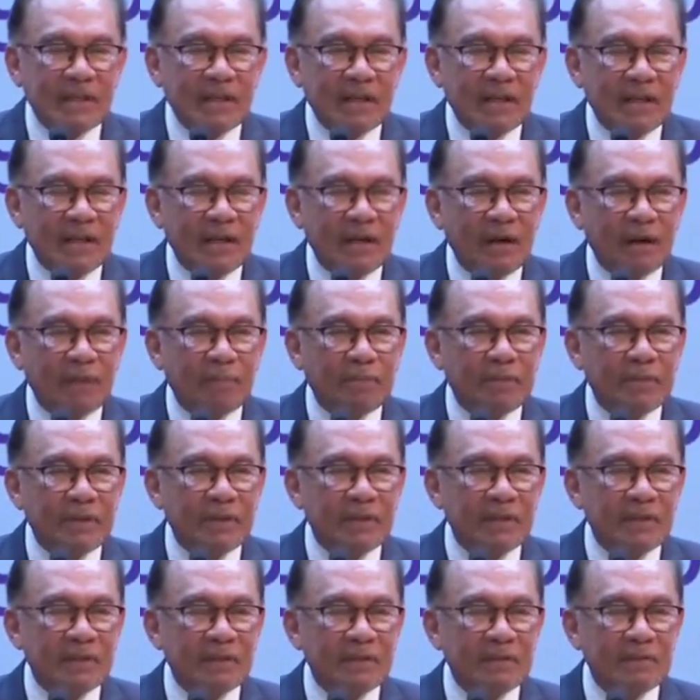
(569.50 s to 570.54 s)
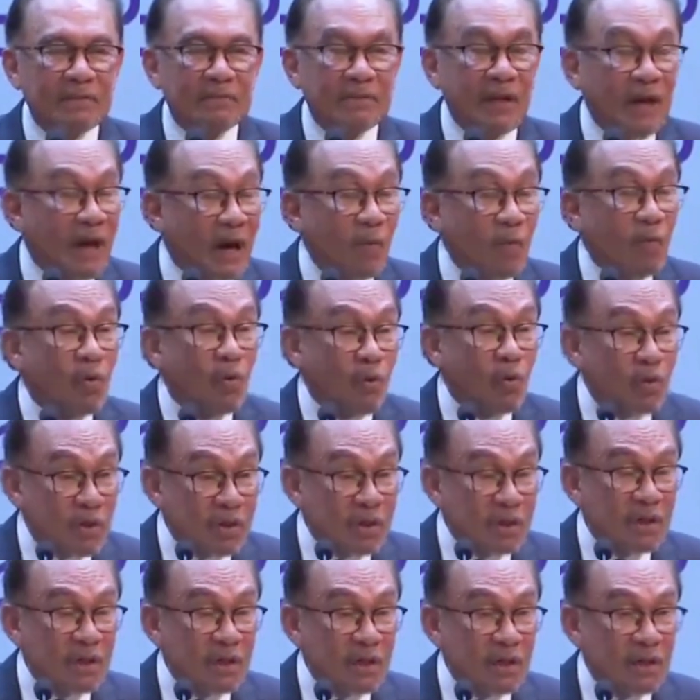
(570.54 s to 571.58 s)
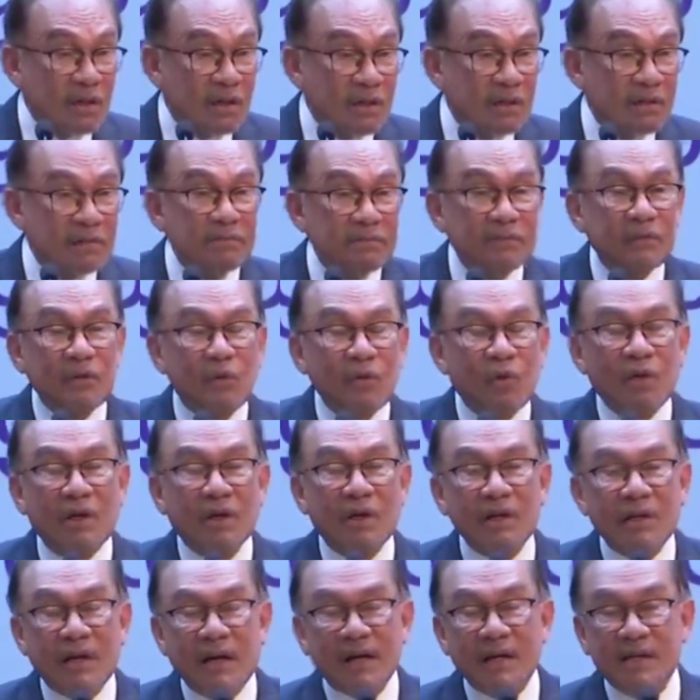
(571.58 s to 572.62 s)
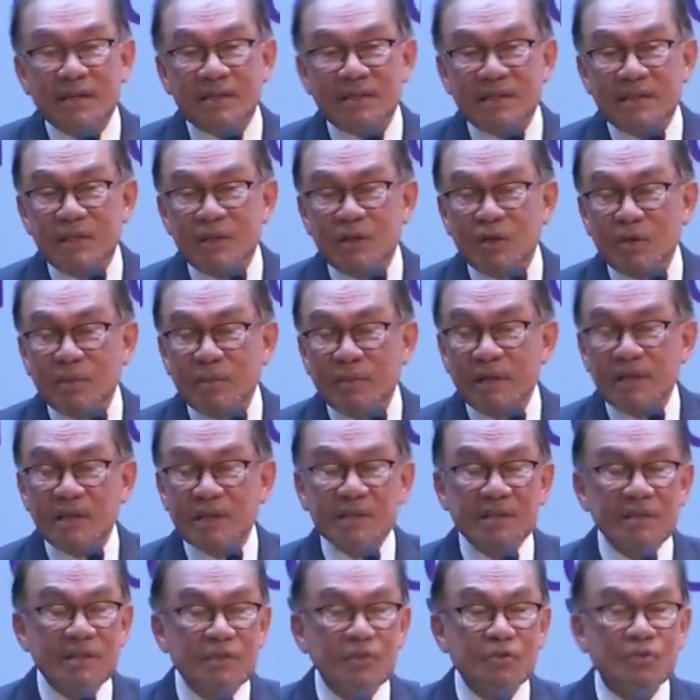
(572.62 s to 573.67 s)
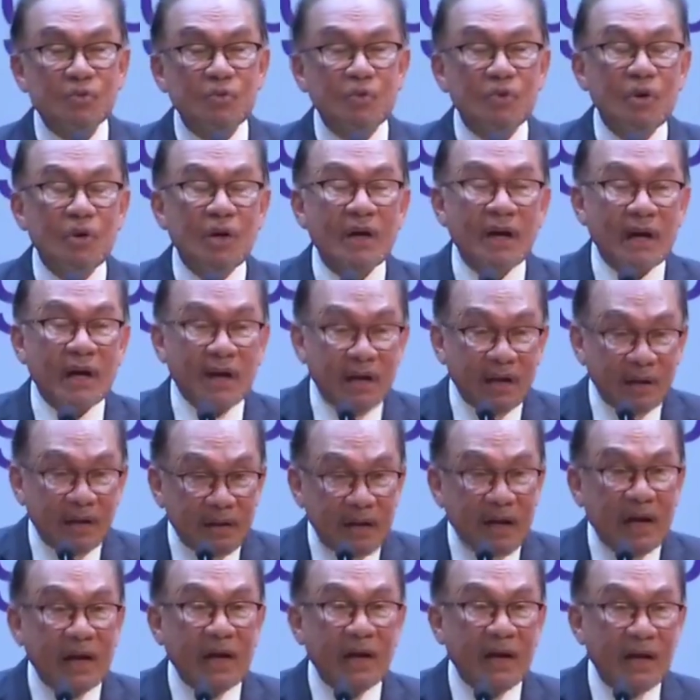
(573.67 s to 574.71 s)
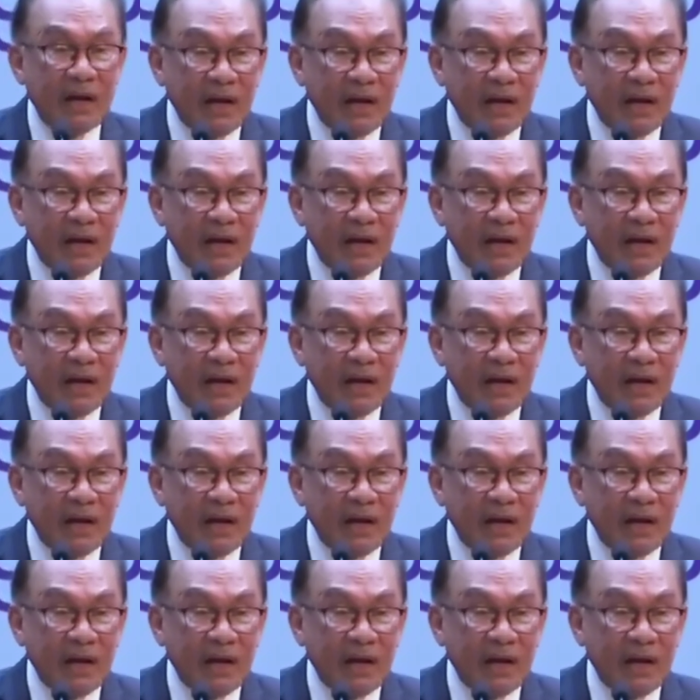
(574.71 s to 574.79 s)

uh our own um, local currency denominations to uh,